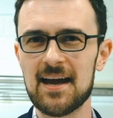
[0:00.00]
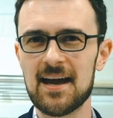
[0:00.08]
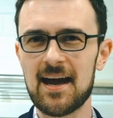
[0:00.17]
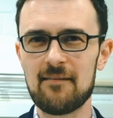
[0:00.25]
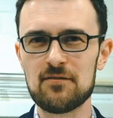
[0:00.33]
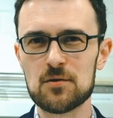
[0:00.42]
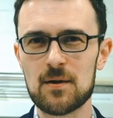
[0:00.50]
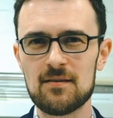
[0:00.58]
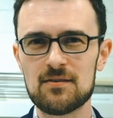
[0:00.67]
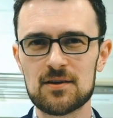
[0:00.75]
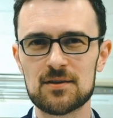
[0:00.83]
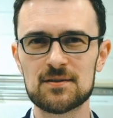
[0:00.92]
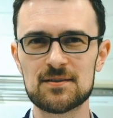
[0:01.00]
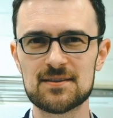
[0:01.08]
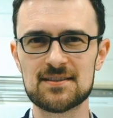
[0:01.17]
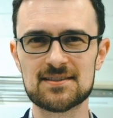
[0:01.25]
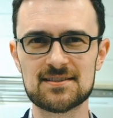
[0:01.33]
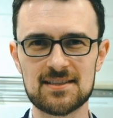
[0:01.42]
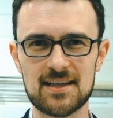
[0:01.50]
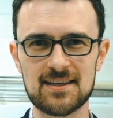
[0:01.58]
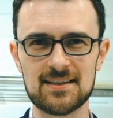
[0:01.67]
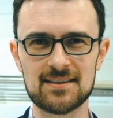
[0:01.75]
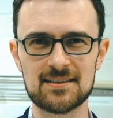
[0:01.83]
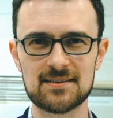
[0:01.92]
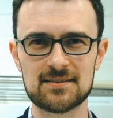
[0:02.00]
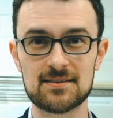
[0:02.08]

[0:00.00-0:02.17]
Have you ever heard the saying,